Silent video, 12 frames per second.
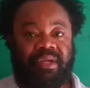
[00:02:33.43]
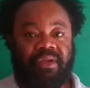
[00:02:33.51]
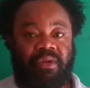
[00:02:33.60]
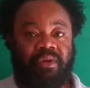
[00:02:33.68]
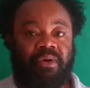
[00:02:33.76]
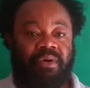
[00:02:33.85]

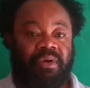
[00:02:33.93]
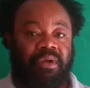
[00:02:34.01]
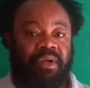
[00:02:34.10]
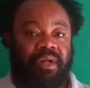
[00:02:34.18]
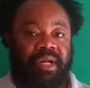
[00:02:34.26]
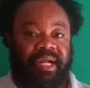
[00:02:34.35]
you know,
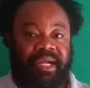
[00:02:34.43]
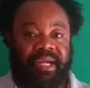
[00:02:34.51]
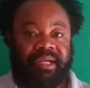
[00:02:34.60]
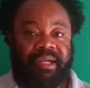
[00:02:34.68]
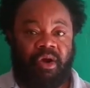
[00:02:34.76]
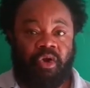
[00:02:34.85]

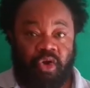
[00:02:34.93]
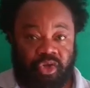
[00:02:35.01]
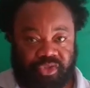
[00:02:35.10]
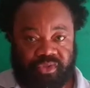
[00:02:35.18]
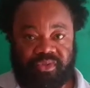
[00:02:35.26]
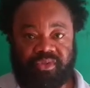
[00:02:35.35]

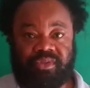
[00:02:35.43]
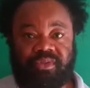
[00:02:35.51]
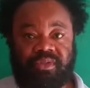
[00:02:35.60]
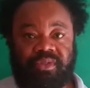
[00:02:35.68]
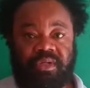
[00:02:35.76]
Augustus,